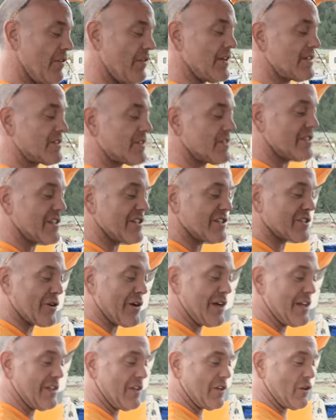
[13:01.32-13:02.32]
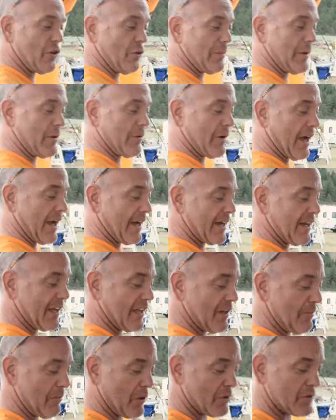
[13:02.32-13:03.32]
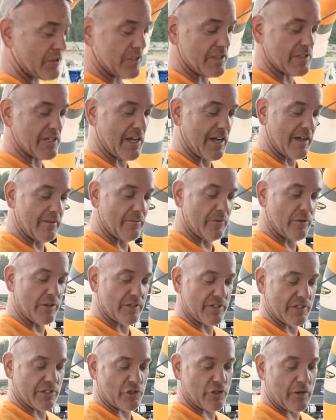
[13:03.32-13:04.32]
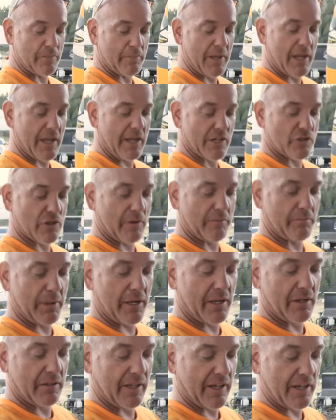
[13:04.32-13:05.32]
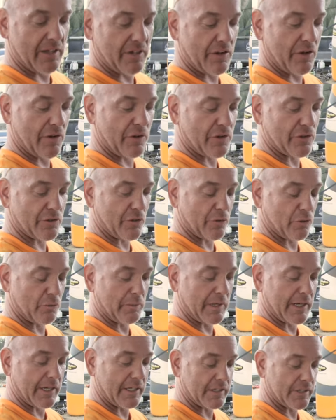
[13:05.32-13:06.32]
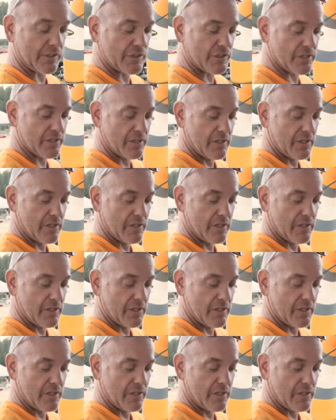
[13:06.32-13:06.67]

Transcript: And this is the screen that you'll be riding in most of the time. There is a trip A, a trip B to let you know your total mileage,